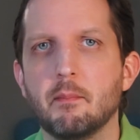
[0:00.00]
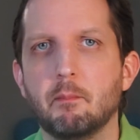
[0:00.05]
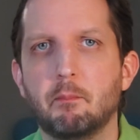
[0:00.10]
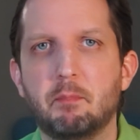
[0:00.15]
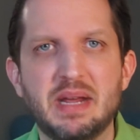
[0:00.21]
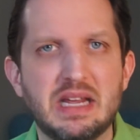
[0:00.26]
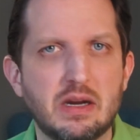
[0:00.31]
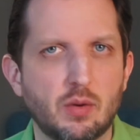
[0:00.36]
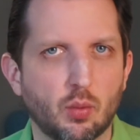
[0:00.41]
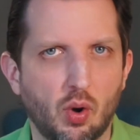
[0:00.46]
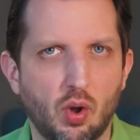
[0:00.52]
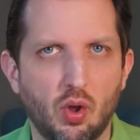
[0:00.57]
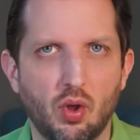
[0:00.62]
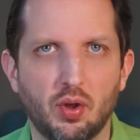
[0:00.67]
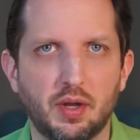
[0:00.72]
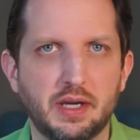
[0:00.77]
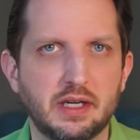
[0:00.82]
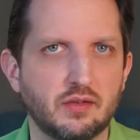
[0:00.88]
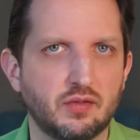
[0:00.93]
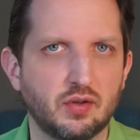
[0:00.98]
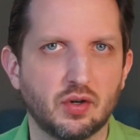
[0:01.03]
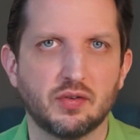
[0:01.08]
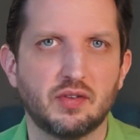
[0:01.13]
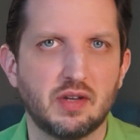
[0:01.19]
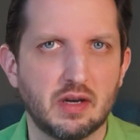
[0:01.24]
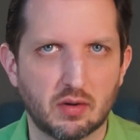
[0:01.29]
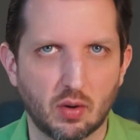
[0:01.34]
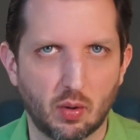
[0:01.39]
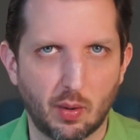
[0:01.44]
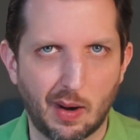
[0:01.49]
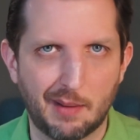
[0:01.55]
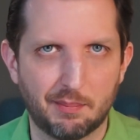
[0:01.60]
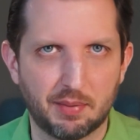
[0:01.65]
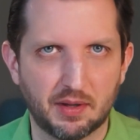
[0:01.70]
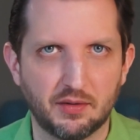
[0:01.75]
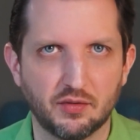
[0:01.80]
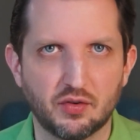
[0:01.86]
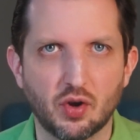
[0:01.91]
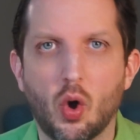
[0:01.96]
B-roll is your secret
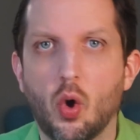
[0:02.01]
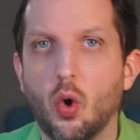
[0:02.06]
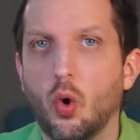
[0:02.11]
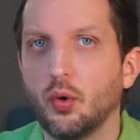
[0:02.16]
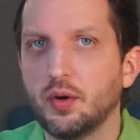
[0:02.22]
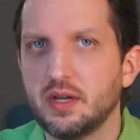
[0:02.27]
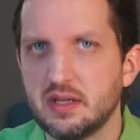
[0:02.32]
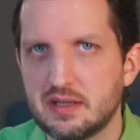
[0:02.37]
weapon to hold